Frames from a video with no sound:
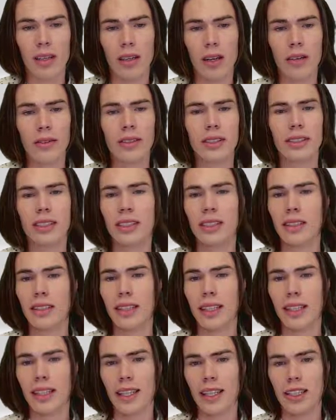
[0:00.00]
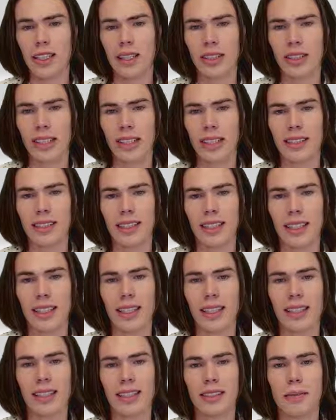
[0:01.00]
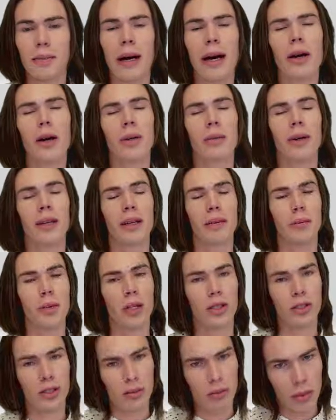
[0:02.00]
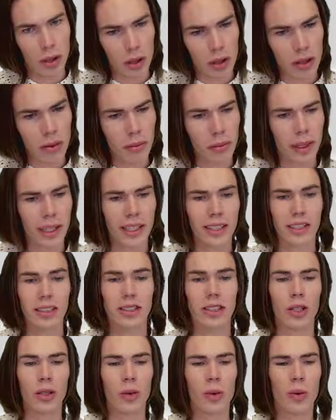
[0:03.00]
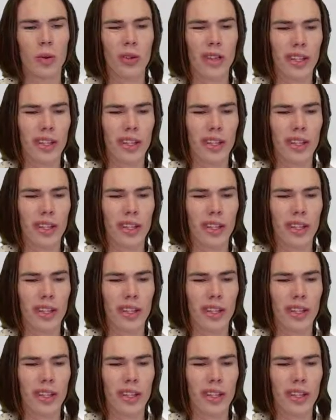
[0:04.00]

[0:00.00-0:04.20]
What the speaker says: Obviously, they actually tell us here that powered by the Mojo Marketplace, so all